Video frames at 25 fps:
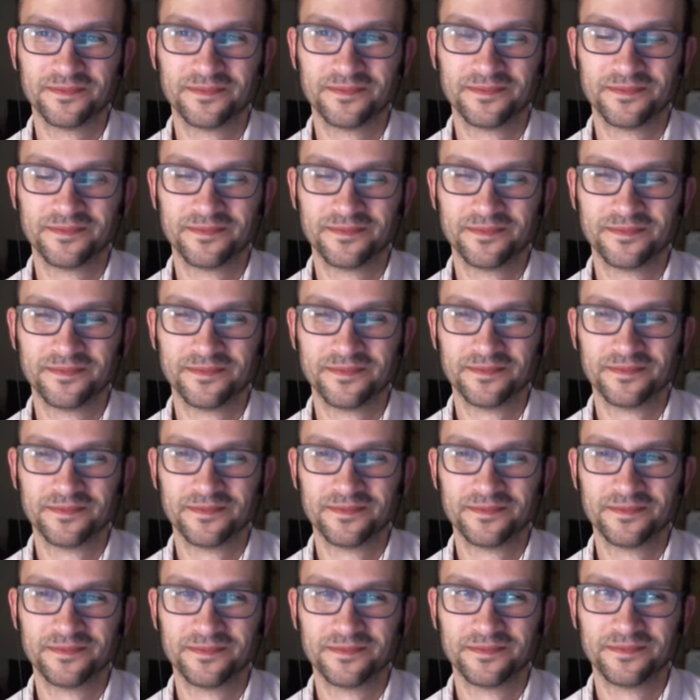
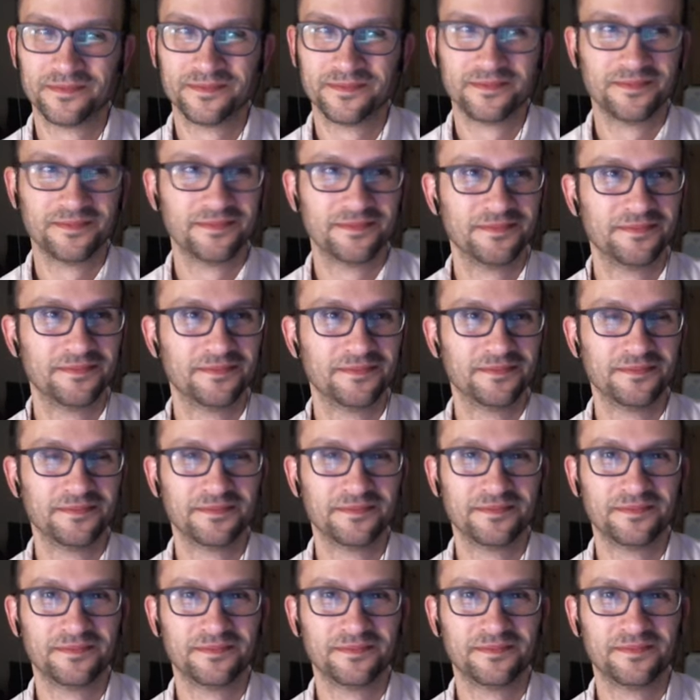
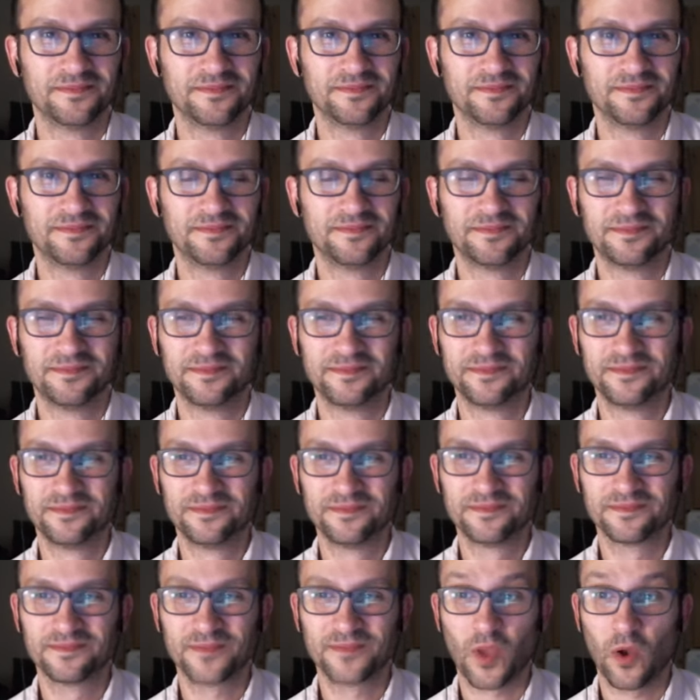
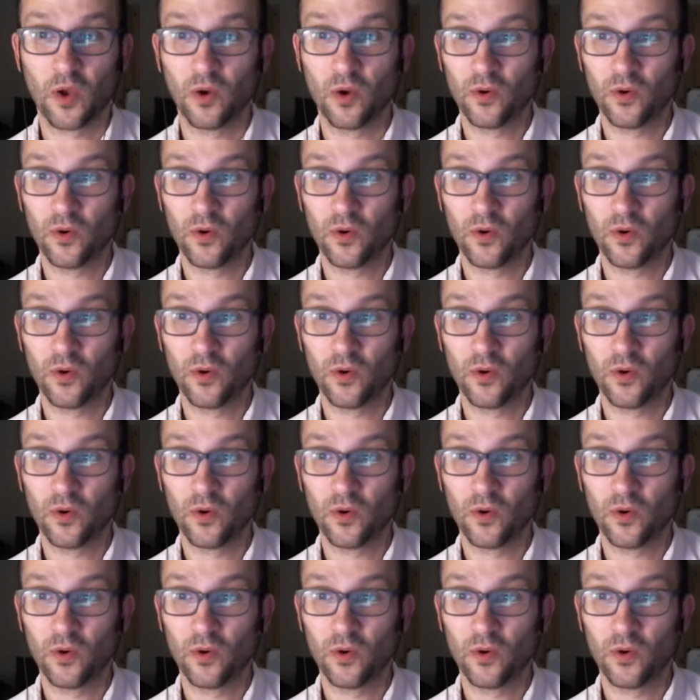(silent)